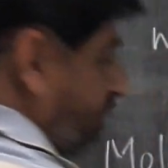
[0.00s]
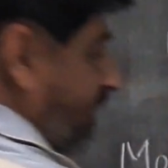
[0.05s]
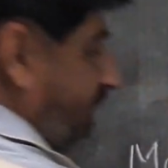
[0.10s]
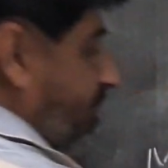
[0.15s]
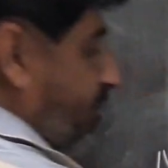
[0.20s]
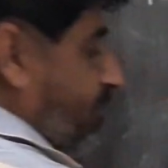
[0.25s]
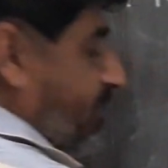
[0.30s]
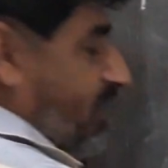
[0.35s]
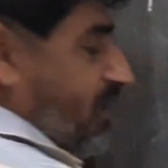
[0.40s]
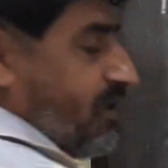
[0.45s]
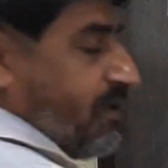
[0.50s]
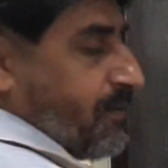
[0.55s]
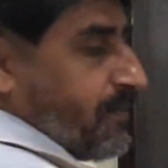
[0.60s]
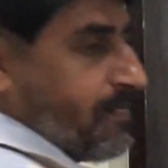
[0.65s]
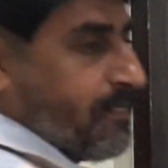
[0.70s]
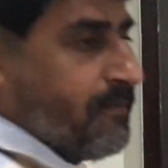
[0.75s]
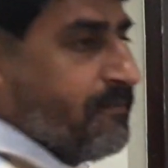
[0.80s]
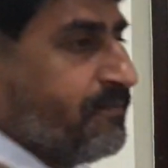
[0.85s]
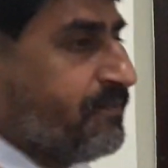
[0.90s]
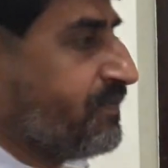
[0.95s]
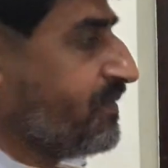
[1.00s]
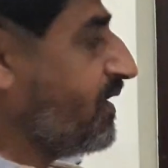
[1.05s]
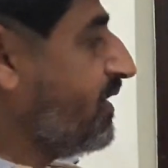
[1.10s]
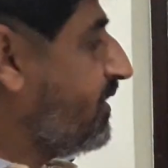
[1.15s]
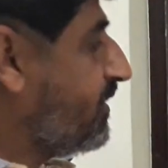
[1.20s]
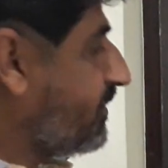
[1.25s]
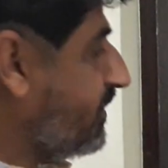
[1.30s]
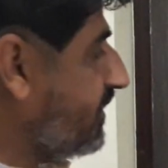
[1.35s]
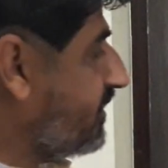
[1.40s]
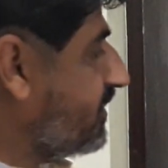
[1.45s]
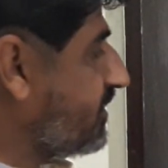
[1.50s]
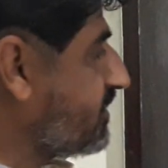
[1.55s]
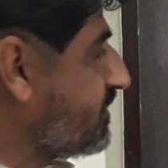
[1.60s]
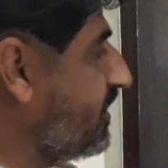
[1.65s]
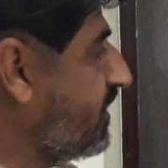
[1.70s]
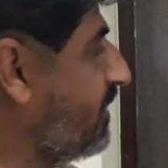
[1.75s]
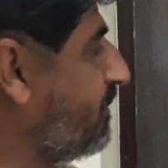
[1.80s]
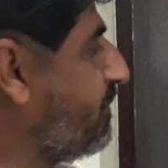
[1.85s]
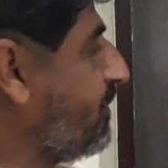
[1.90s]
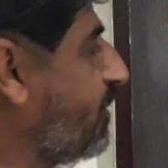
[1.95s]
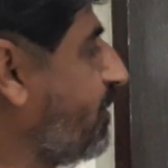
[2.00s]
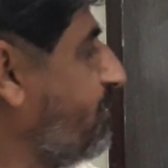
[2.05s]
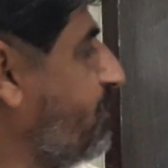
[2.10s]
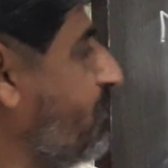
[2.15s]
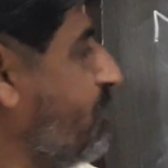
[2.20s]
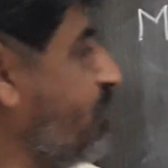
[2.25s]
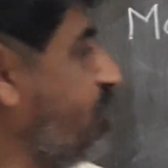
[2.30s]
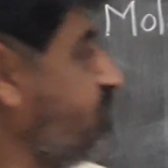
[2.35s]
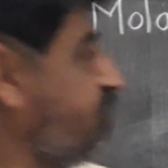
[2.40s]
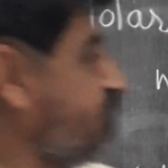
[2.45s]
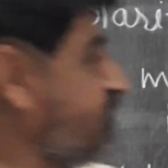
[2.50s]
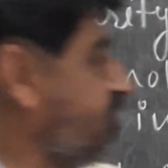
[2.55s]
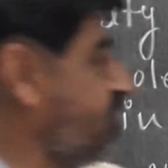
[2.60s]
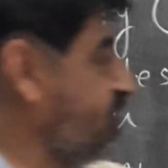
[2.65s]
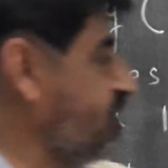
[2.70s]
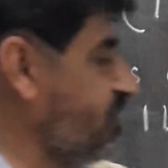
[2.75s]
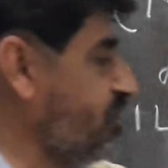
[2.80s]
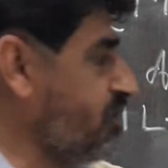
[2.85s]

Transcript: MB. So it is the number of moles.